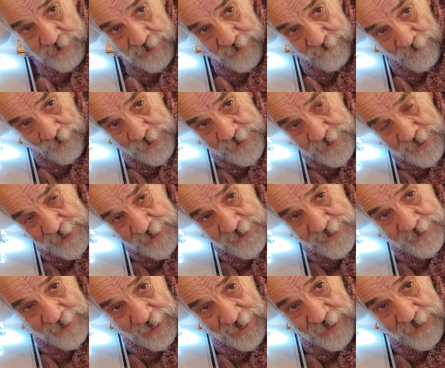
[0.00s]
if I
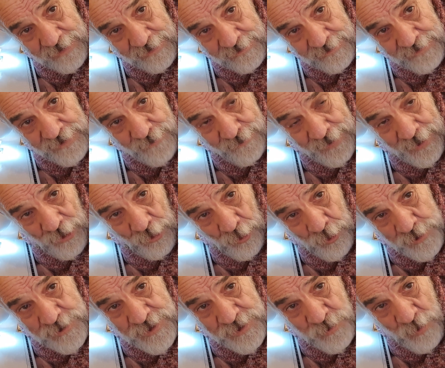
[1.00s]
did that, there'd be a
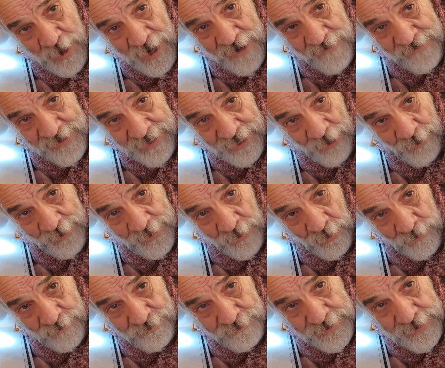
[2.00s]
lot of swearing going
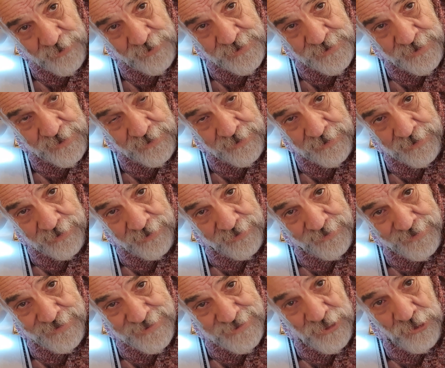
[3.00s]
on, because
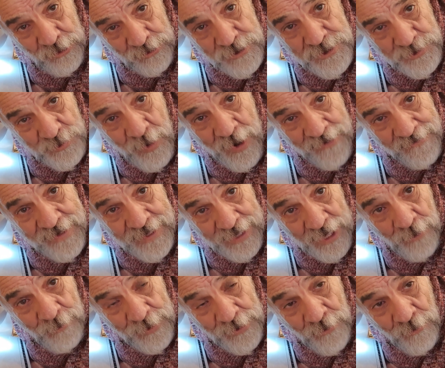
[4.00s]
there's a lot of swearing going